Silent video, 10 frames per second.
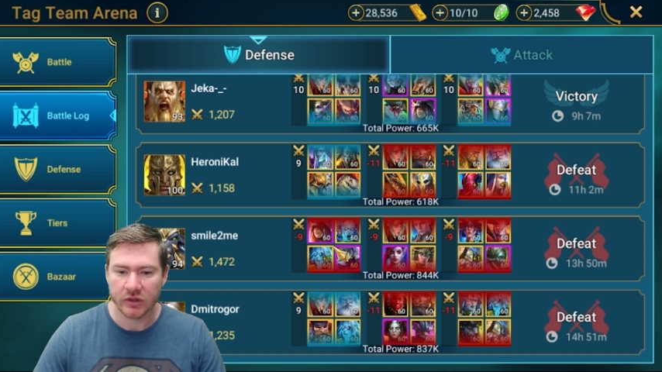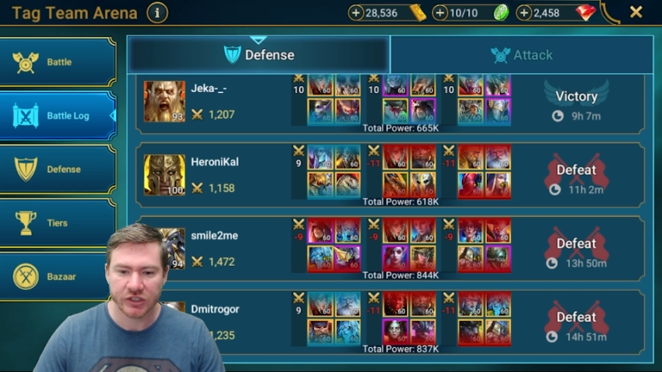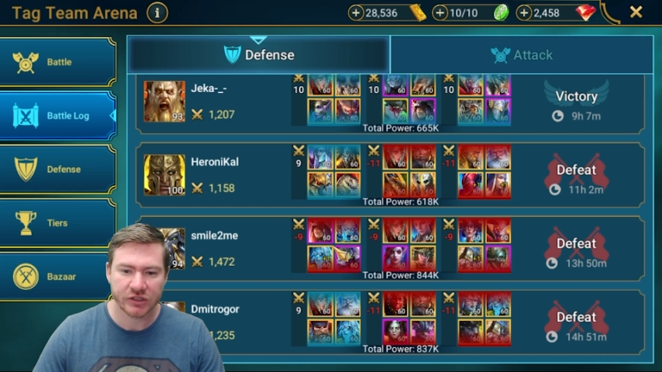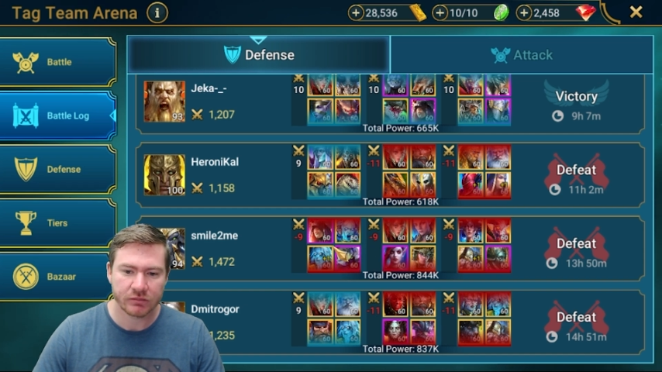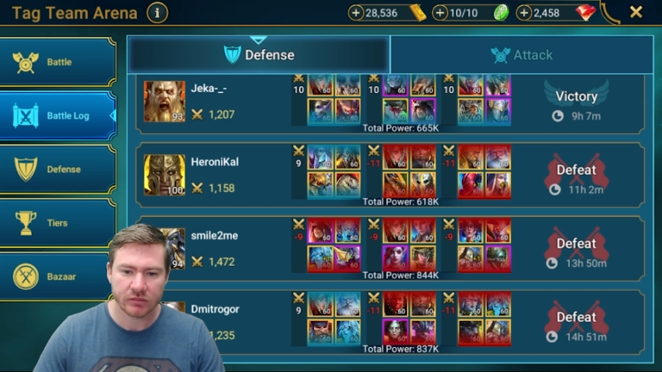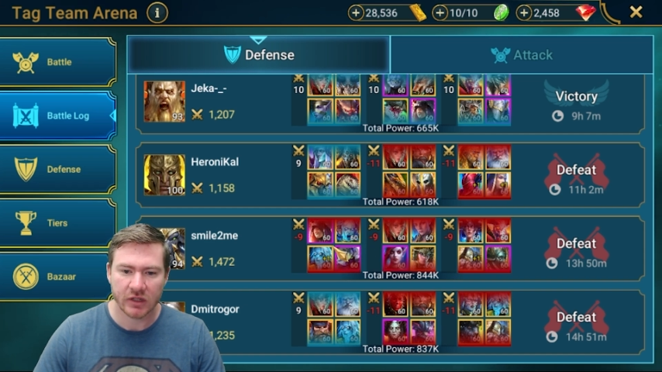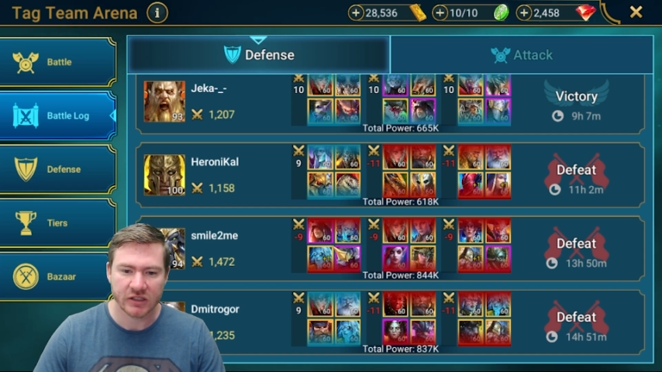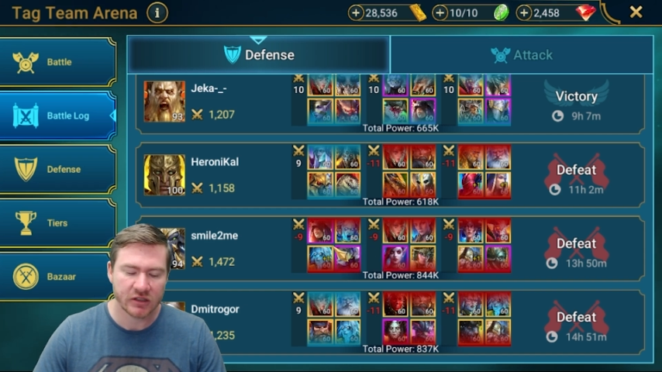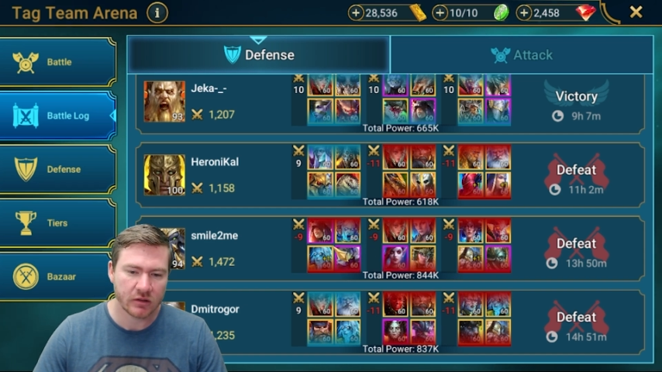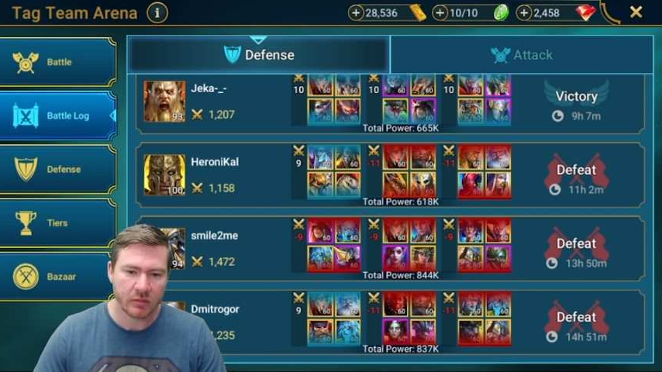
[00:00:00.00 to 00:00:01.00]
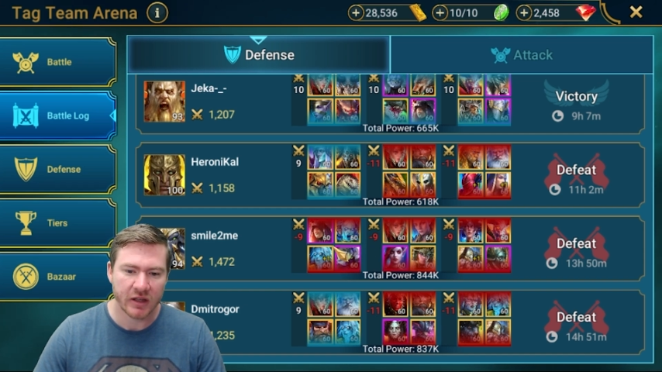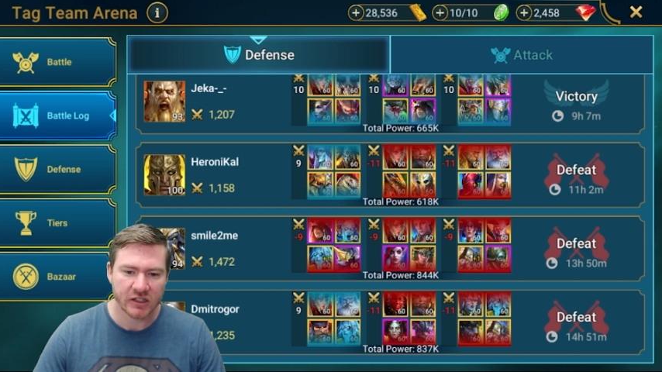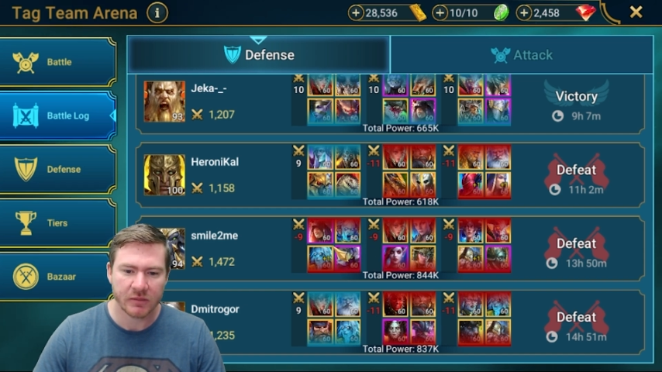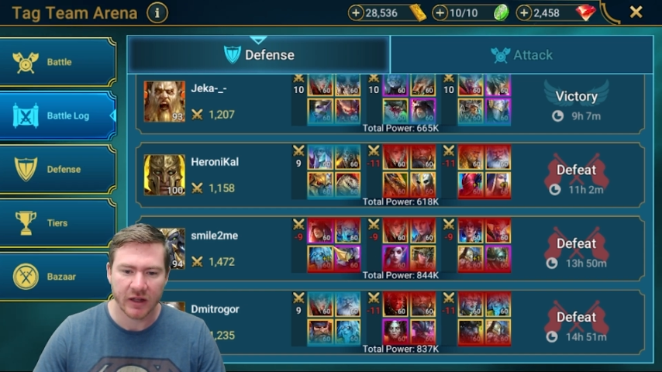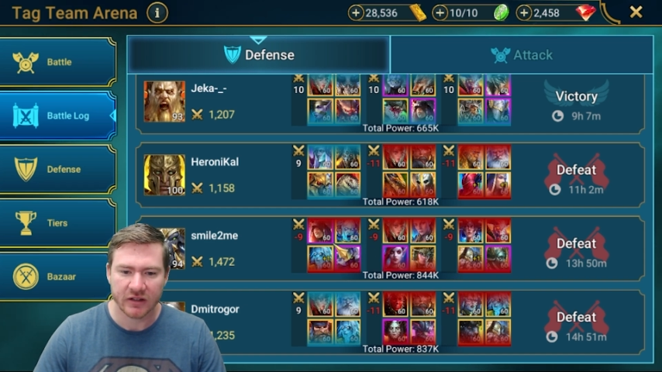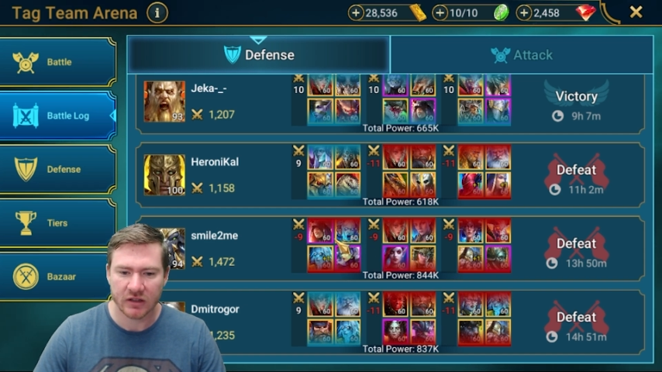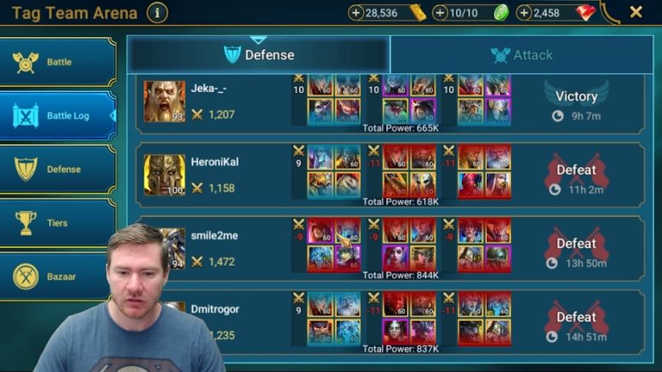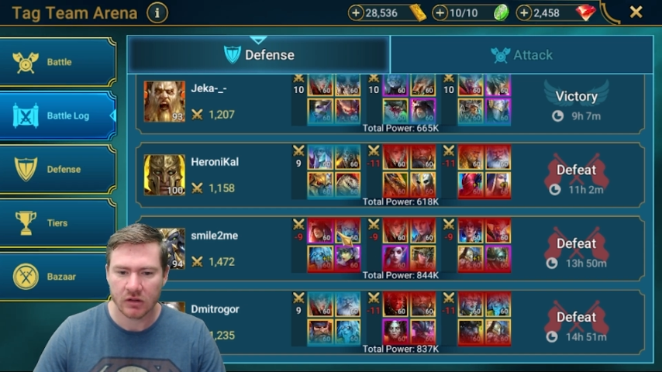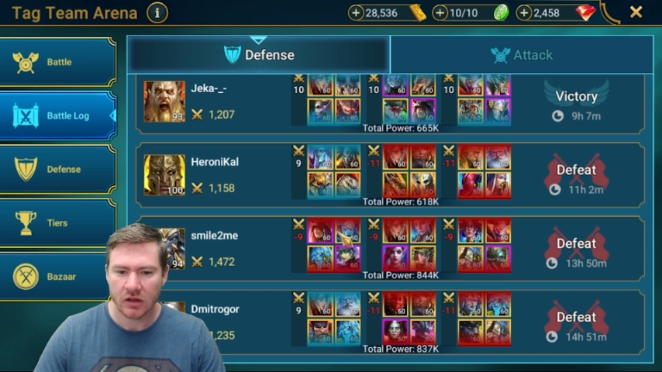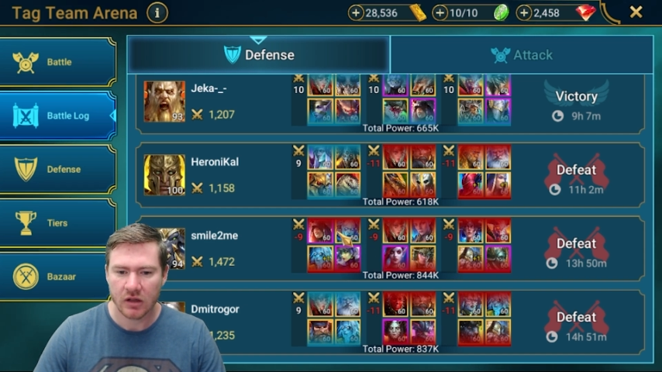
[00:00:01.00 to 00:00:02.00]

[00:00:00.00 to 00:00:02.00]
which is to be expected.